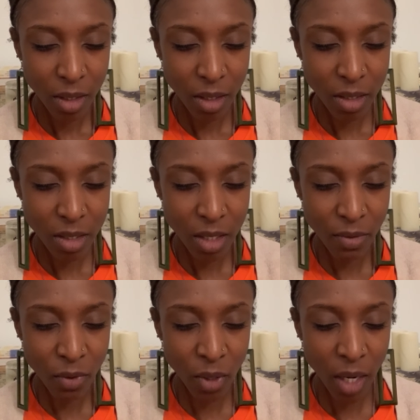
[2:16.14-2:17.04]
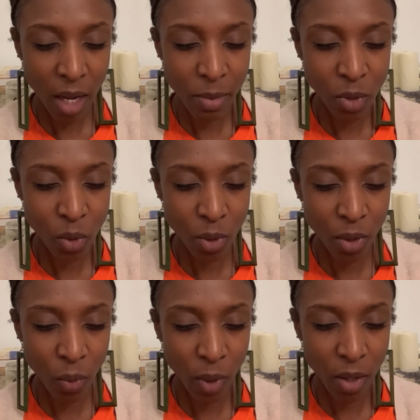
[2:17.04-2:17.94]
And see if you can come into an
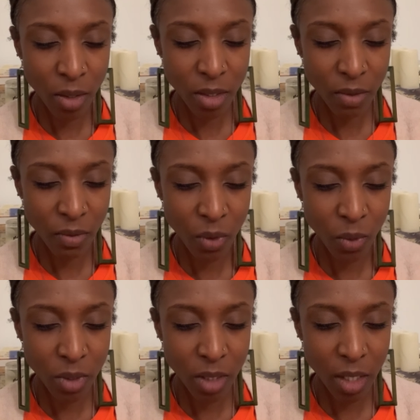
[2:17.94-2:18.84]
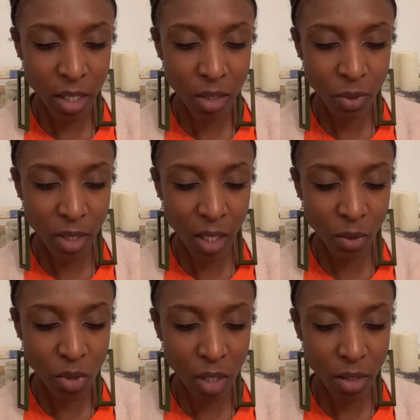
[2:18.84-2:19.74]
awareness of those things
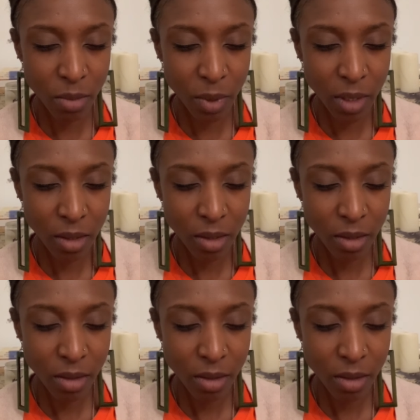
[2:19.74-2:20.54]
without judgment.